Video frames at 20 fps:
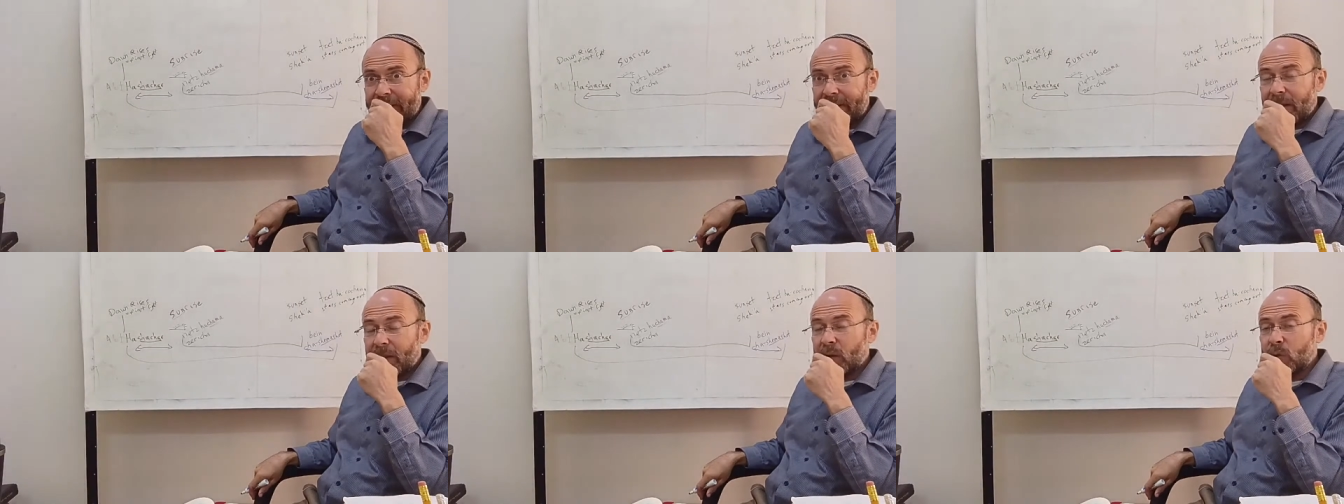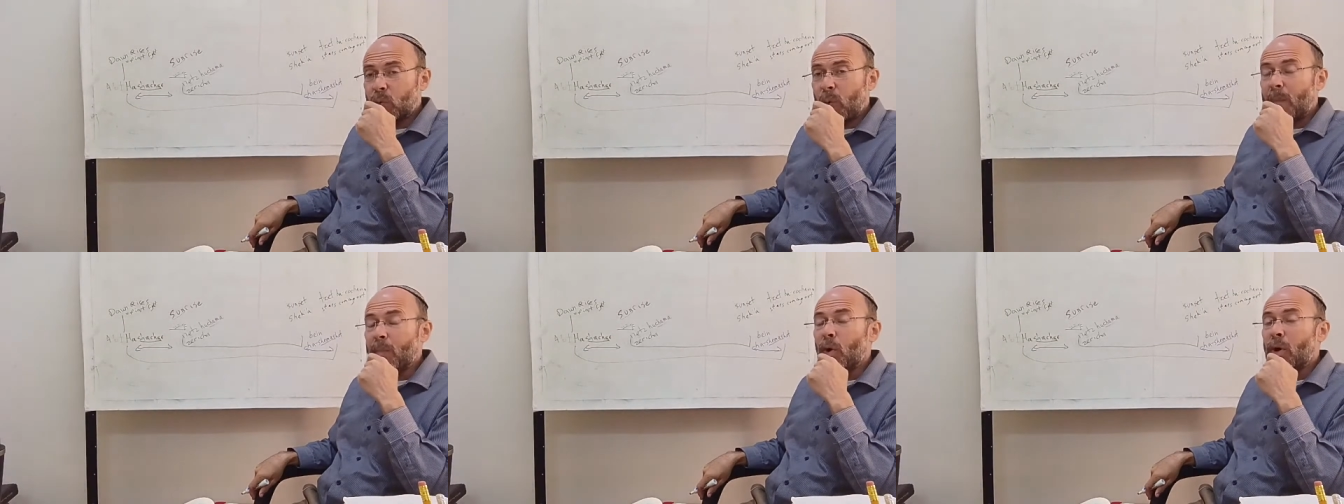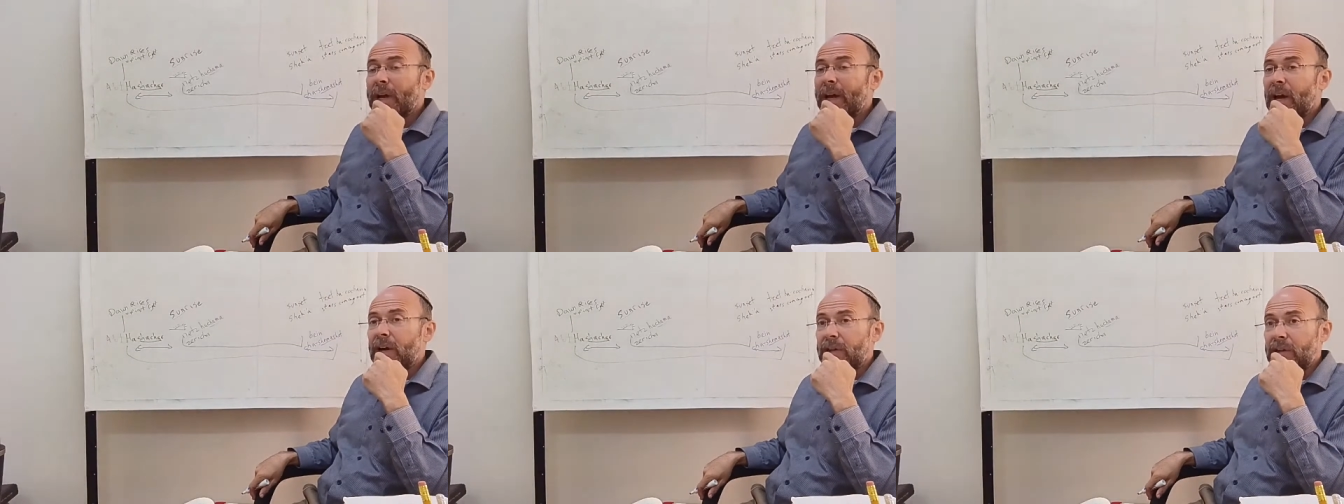Now there's one more
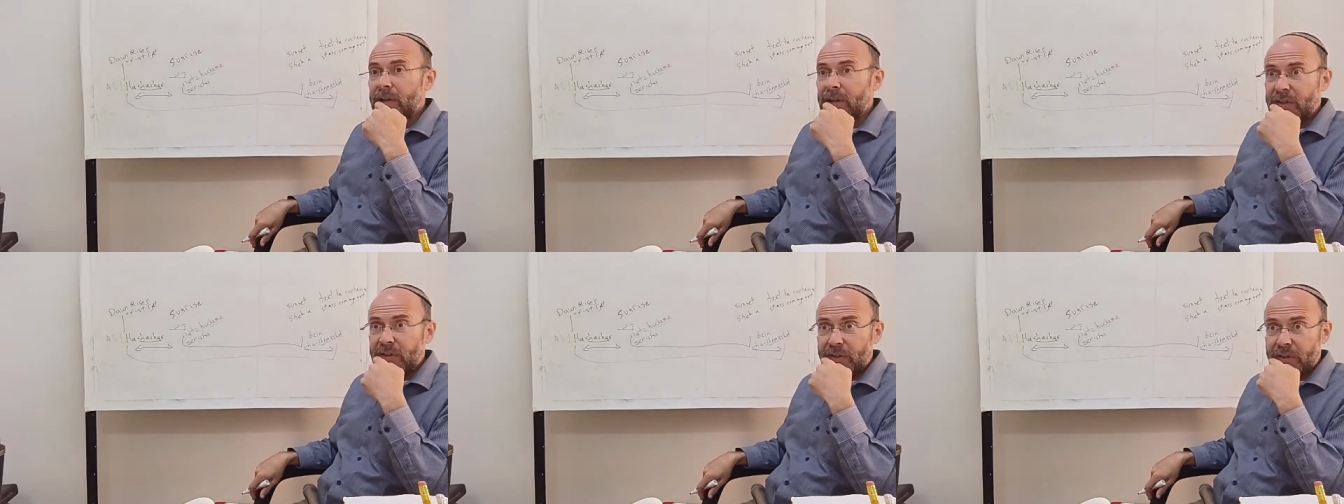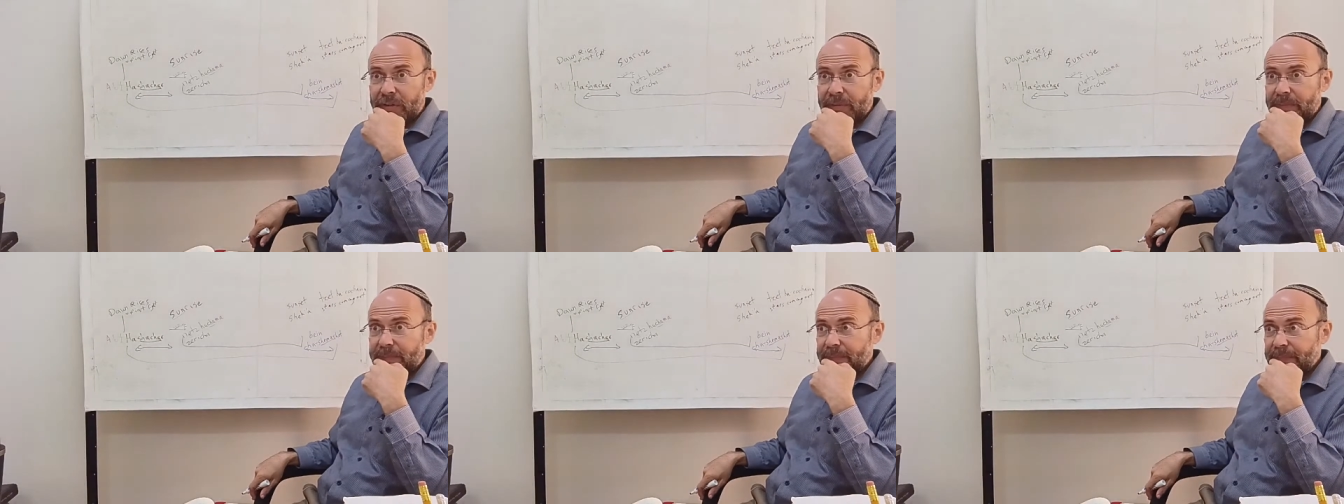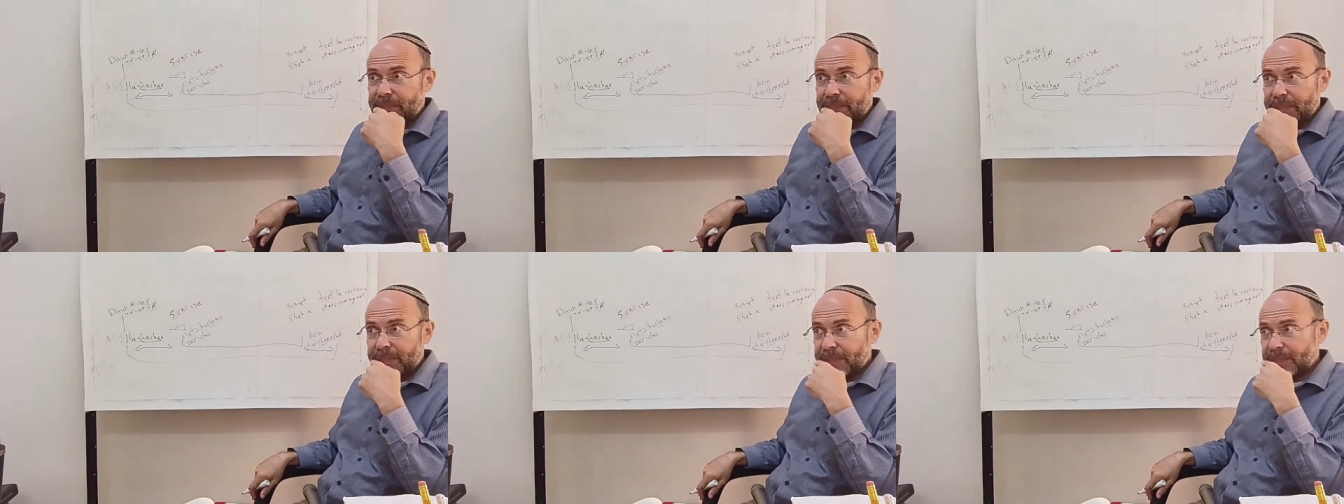calculation,
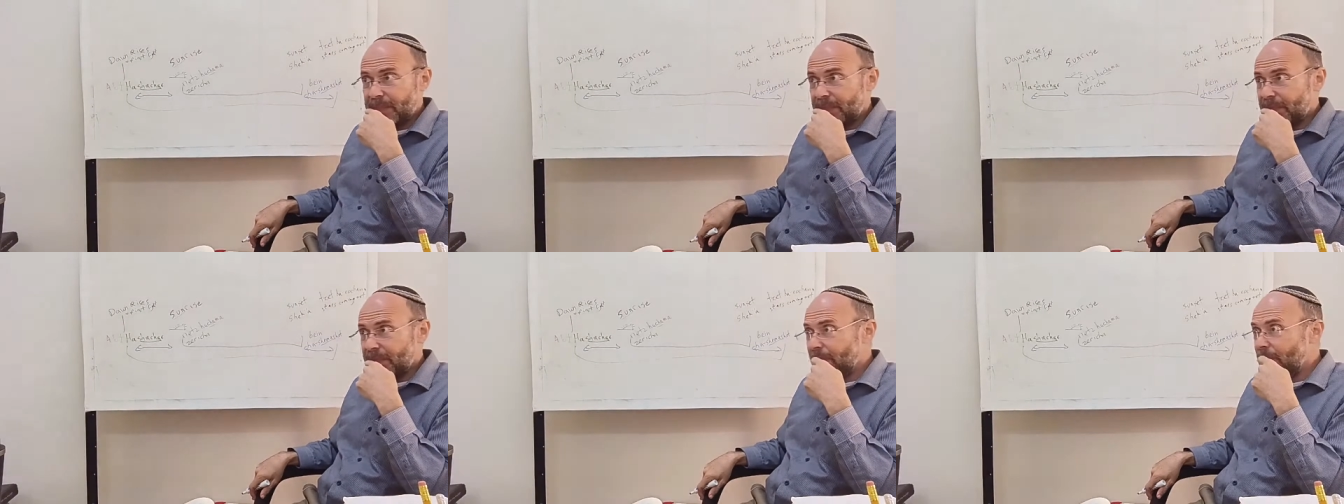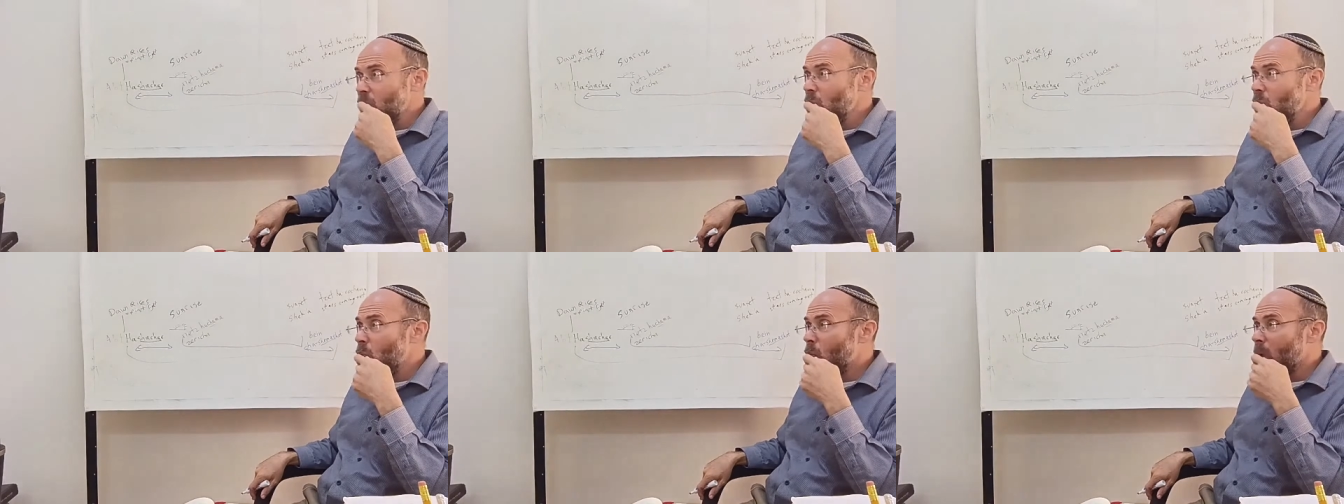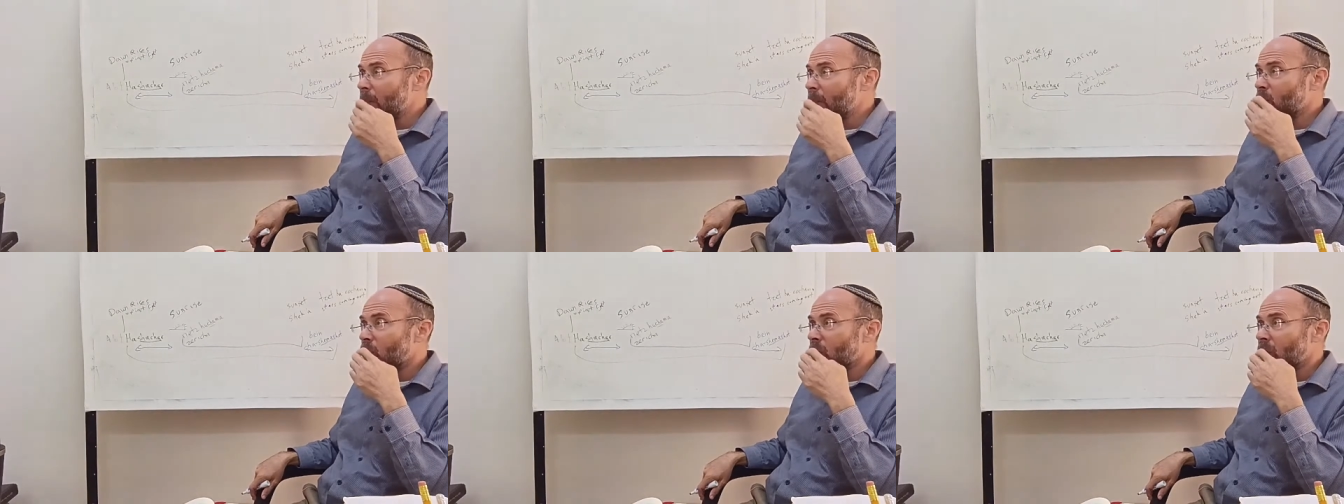
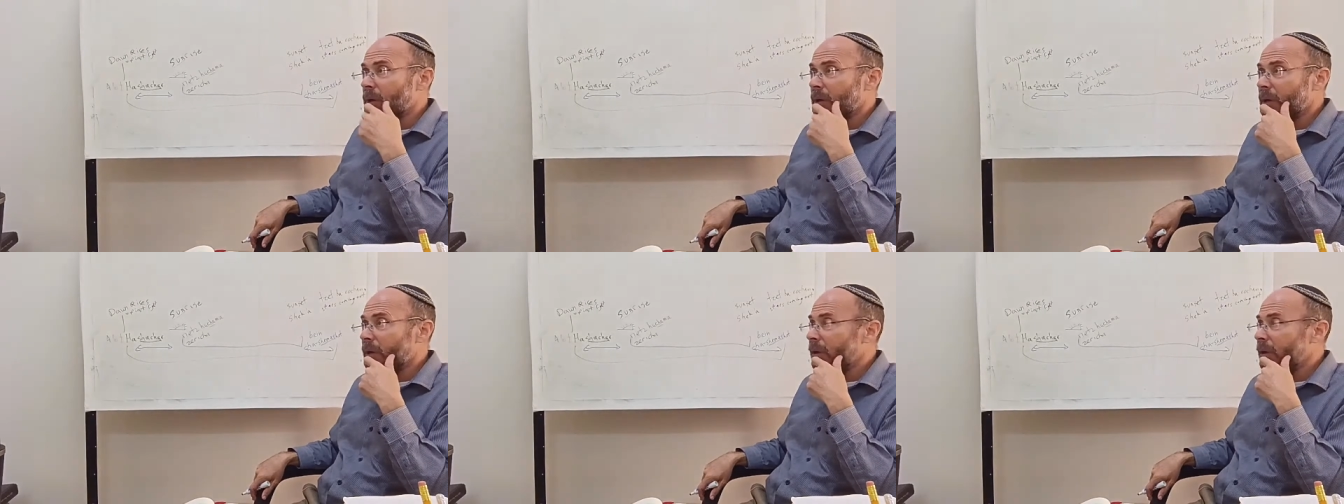one more